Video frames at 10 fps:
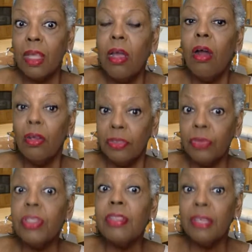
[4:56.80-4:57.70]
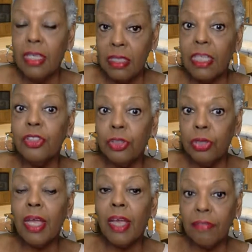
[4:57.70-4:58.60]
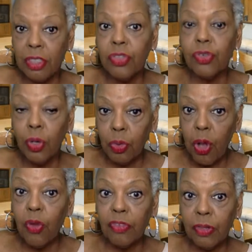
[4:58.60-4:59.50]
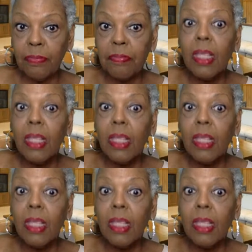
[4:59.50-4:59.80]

are 3 things that you do have control over